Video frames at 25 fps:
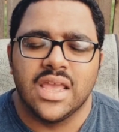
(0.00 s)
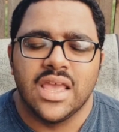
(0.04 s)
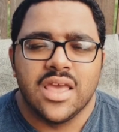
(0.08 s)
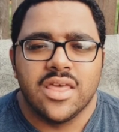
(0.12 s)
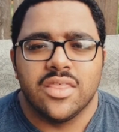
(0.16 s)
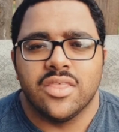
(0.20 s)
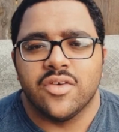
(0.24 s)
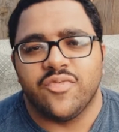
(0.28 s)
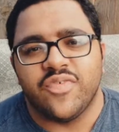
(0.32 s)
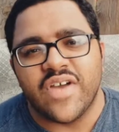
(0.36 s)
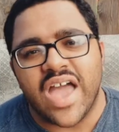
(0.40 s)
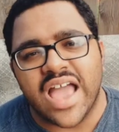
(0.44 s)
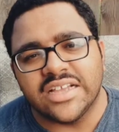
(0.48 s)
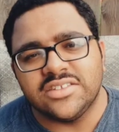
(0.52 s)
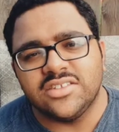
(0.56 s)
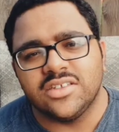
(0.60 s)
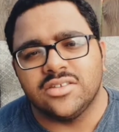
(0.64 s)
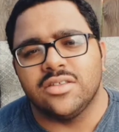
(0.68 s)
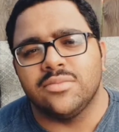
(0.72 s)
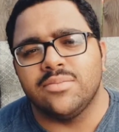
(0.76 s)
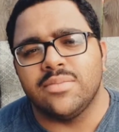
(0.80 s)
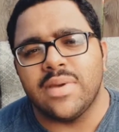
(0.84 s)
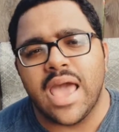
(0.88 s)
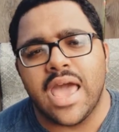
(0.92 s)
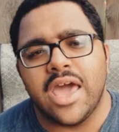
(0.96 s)
The fact of
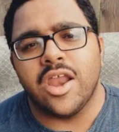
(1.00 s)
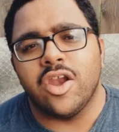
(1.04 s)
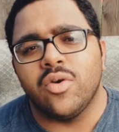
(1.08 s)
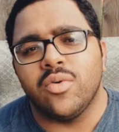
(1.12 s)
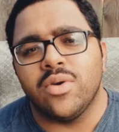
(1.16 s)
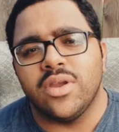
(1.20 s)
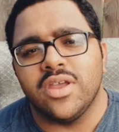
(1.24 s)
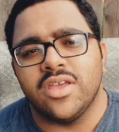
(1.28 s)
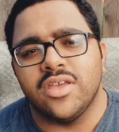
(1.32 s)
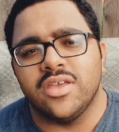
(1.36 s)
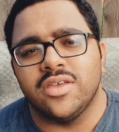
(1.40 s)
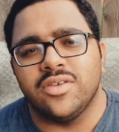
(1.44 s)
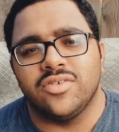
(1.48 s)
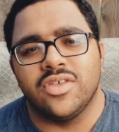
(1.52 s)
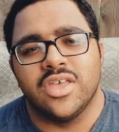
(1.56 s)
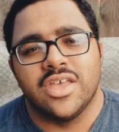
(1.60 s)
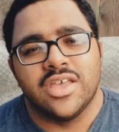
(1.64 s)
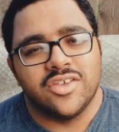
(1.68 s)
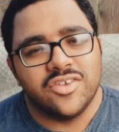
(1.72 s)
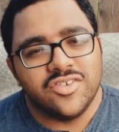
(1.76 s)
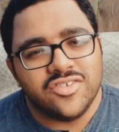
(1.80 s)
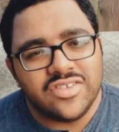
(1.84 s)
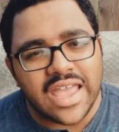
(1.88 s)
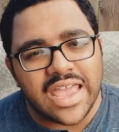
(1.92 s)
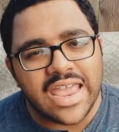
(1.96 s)
the matter is,
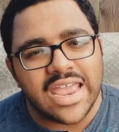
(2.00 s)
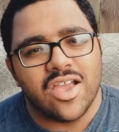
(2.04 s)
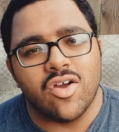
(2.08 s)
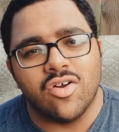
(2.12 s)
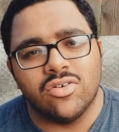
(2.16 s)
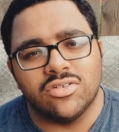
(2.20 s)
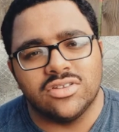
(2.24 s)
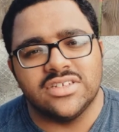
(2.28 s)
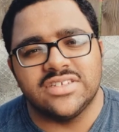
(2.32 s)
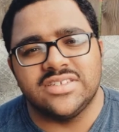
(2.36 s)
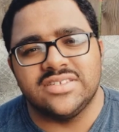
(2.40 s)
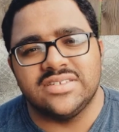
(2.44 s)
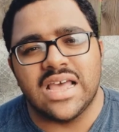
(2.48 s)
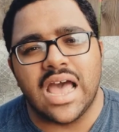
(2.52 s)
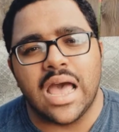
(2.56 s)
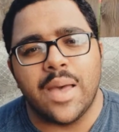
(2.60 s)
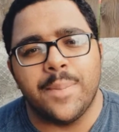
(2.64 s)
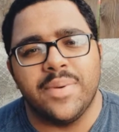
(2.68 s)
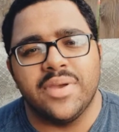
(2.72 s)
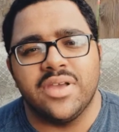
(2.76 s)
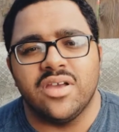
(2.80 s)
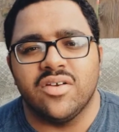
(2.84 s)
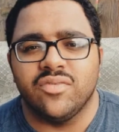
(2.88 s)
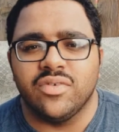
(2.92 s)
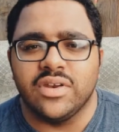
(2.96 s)
staying on this
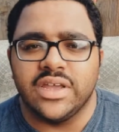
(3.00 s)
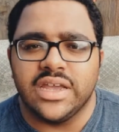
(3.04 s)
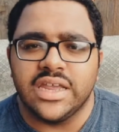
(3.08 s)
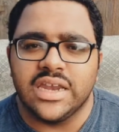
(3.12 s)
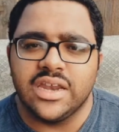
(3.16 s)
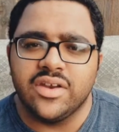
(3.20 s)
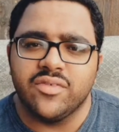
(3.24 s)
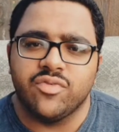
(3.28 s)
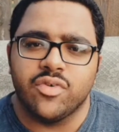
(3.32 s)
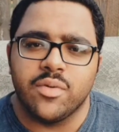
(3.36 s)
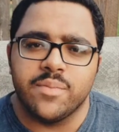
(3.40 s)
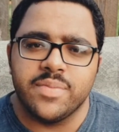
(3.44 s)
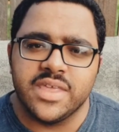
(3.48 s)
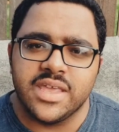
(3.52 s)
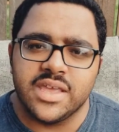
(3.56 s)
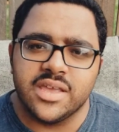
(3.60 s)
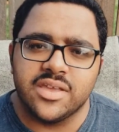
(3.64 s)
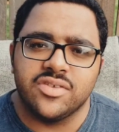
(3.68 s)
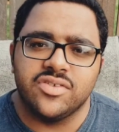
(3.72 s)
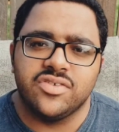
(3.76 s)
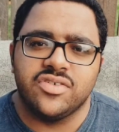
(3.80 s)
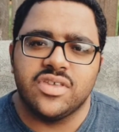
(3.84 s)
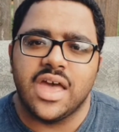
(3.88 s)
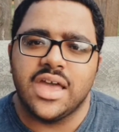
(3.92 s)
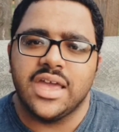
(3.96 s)
topic of leading from the
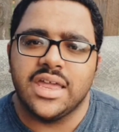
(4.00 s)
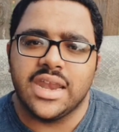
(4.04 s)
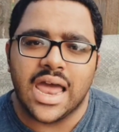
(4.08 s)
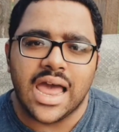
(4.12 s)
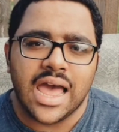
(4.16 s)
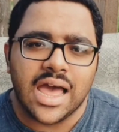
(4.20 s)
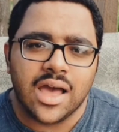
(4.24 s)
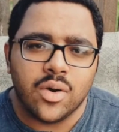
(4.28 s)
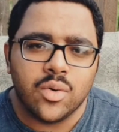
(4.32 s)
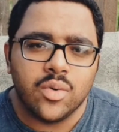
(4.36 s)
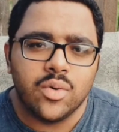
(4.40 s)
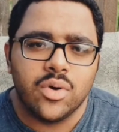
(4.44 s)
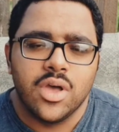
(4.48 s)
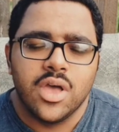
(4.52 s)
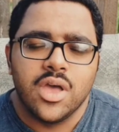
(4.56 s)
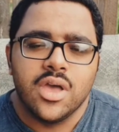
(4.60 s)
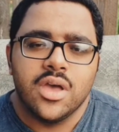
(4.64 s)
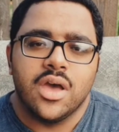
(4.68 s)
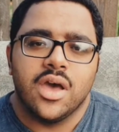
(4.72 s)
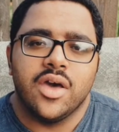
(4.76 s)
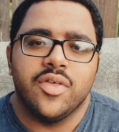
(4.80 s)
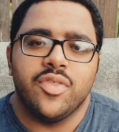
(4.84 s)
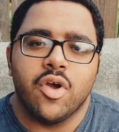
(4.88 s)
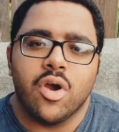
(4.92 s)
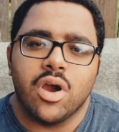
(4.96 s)
inside out,
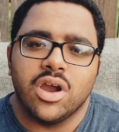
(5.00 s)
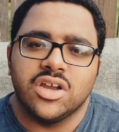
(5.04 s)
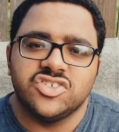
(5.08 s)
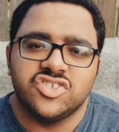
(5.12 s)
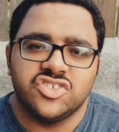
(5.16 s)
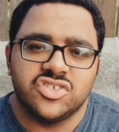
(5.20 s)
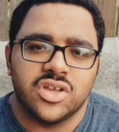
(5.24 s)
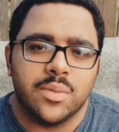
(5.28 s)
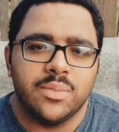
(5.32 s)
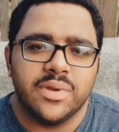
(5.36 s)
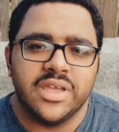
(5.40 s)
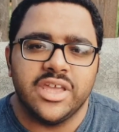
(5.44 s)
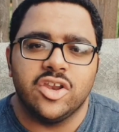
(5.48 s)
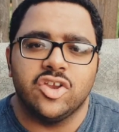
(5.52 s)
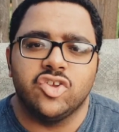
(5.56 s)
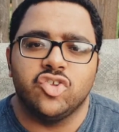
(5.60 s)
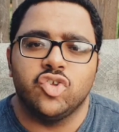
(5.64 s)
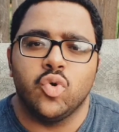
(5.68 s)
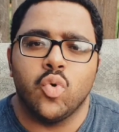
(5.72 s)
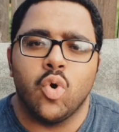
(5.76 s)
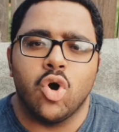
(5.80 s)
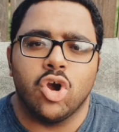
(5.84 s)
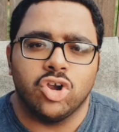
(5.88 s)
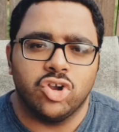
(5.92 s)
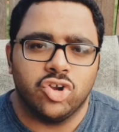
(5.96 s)
there are some leaders
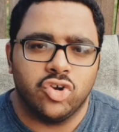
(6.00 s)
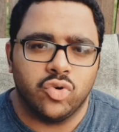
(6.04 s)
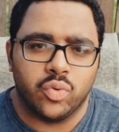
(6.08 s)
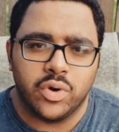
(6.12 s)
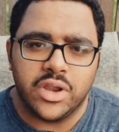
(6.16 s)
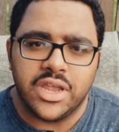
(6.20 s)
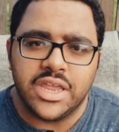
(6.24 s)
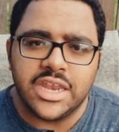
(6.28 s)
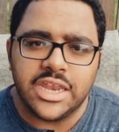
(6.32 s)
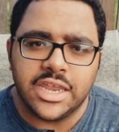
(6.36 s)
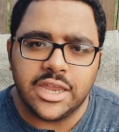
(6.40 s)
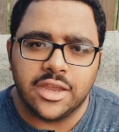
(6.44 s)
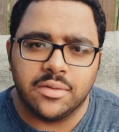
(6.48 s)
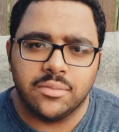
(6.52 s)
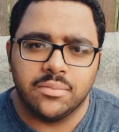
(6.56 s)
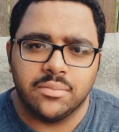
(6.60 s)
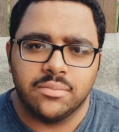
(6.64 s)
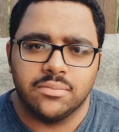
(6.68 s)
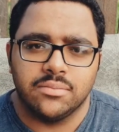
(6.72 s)
who are greedy.